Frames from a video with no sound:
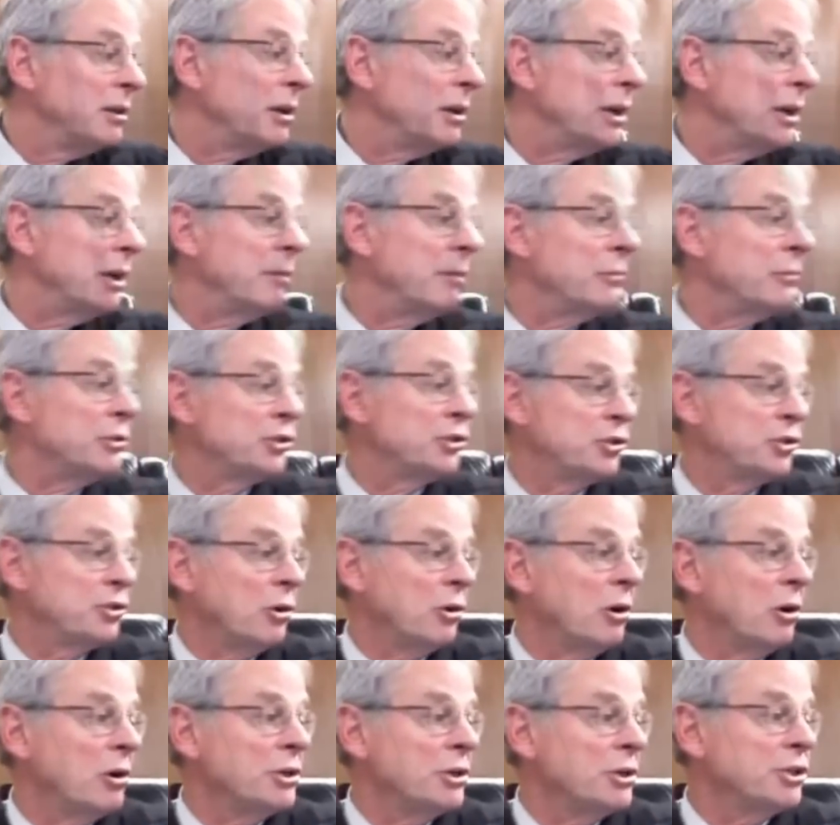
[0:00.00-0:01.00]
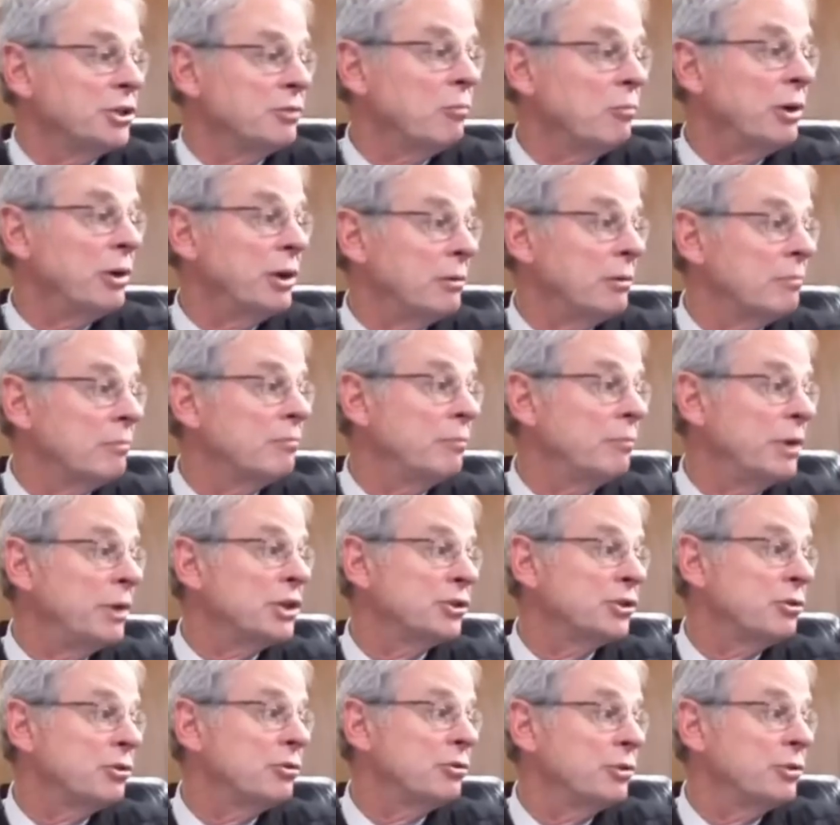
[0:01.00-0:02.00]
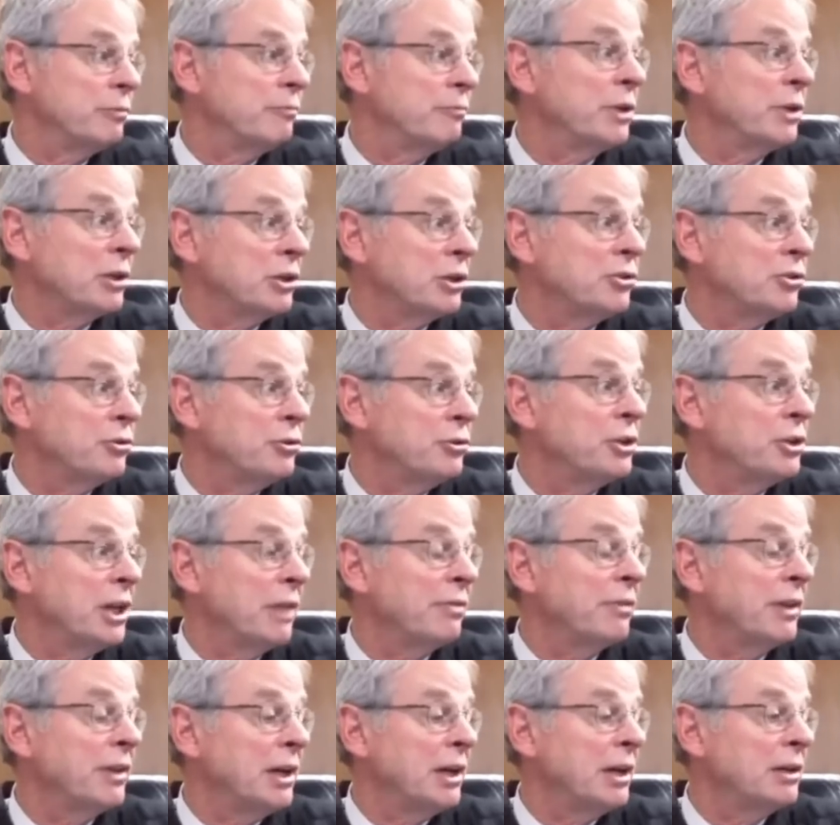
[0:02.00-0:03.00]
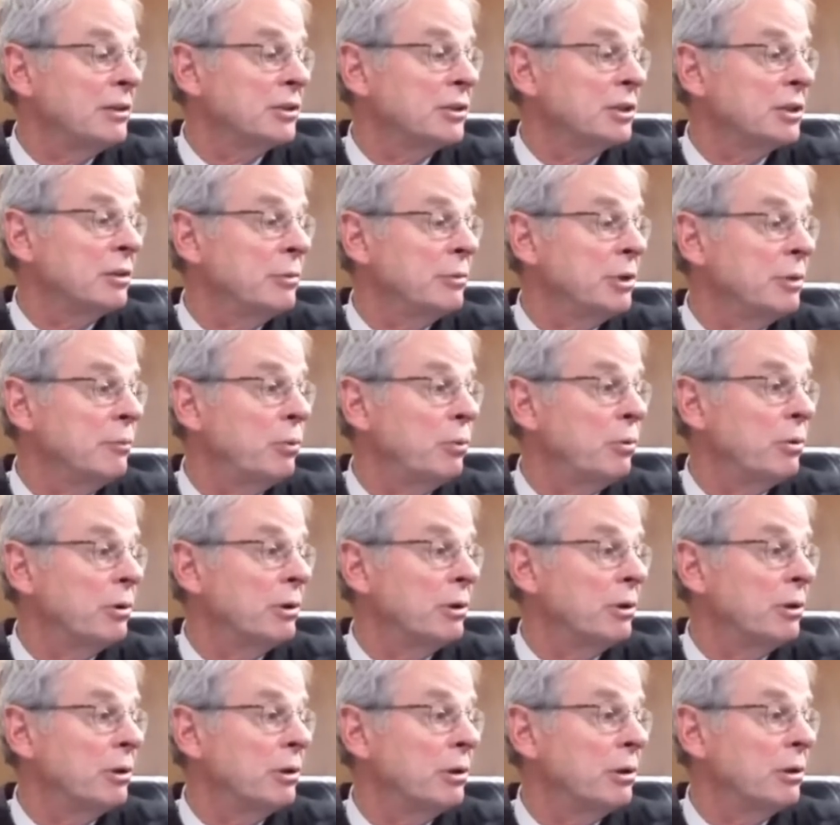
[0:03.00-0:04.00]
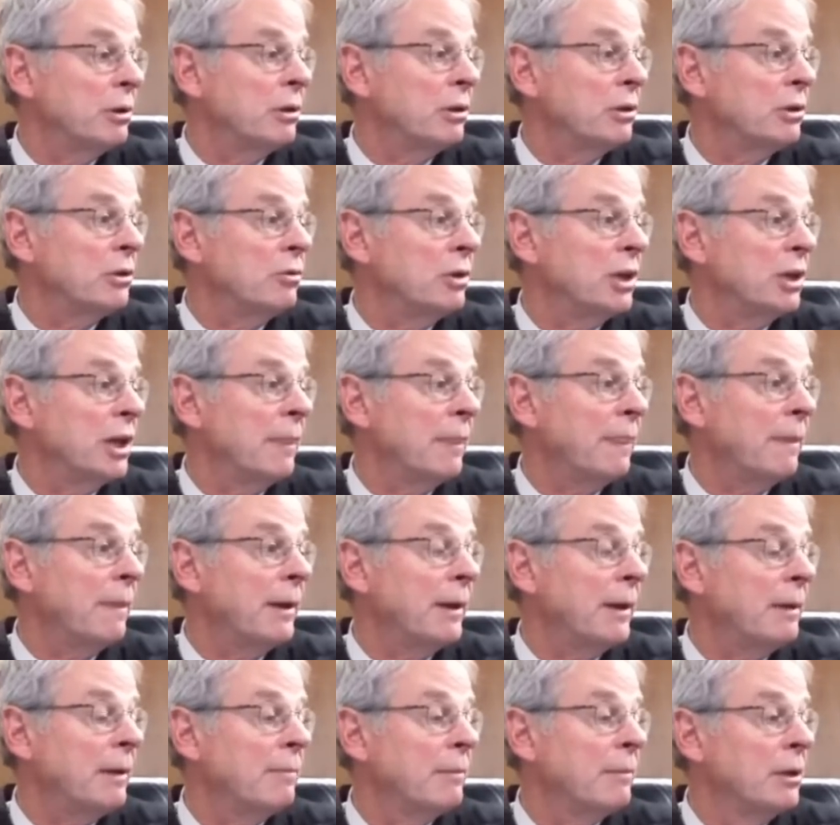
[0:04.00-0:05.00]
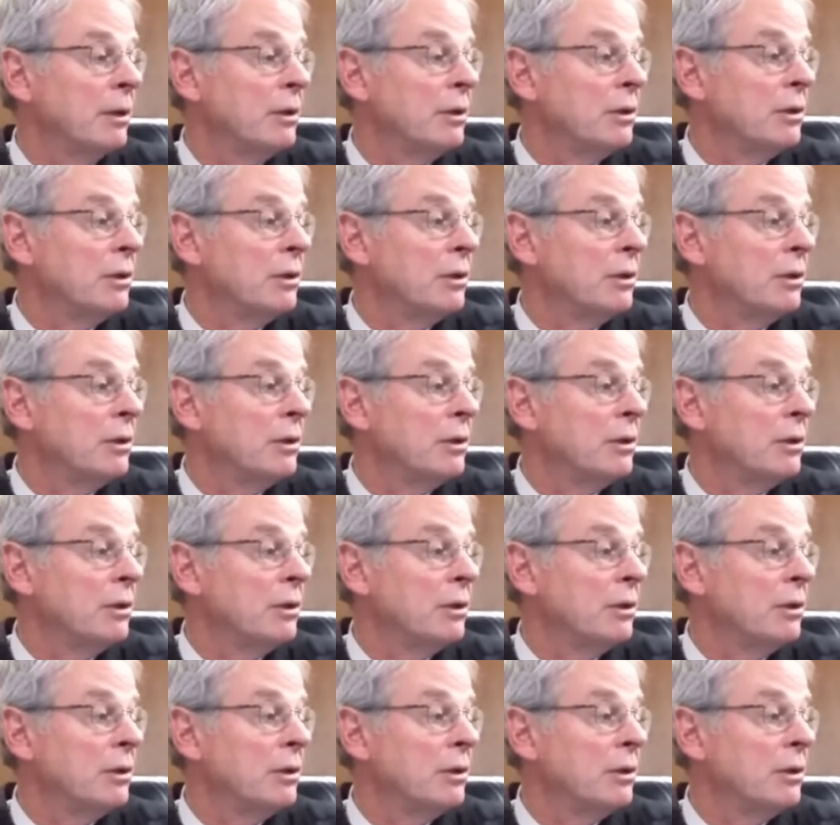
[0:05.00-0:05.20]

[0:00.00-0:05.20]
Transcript: um, uh, is charged. When make sure make sure you get that. It's going to be important that, that you get that.